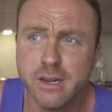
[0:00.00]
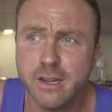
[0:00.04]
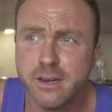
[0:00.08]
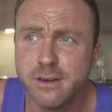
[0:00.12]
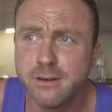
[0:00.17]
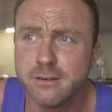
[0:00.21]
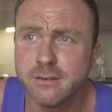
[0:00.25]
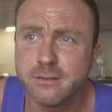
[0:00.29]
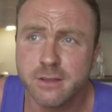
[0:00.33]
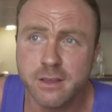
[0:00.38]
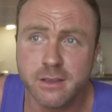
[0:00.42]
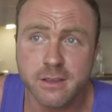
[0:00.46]

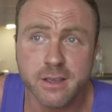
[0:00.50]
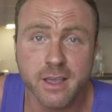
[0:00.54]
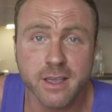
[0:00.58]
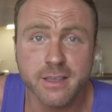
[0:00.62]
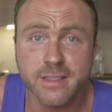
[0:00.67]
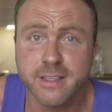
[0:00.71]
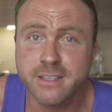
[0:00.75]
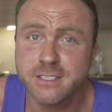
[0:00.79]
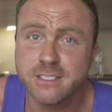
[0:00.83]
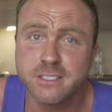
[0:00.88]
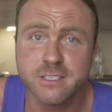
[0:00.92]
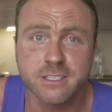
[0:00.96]
and okay,
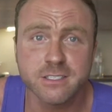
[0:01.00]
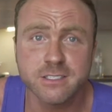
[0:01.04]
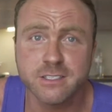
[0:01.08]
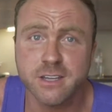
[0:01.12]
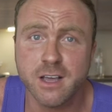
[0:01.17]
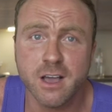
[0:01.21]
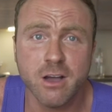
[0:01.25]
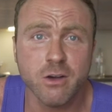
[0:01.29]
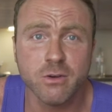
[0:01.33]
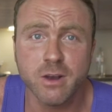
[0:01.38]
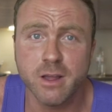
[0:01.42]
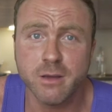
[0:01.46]
that's just
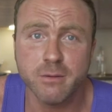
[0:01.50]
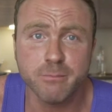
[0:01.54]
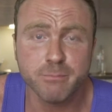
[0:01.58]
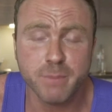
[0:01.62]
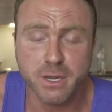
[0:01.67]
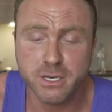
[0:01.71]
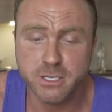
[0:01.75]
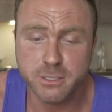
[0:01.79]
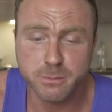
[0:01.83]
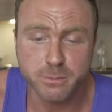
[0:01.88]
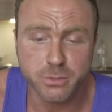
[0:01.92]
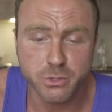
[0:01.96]
a whole
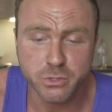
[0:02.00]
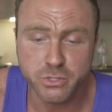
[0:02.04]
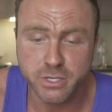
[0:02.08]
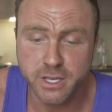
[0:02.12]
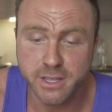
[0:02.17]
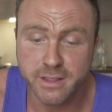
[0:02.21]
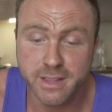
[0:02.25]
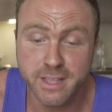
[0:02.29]
bunch of bullshit,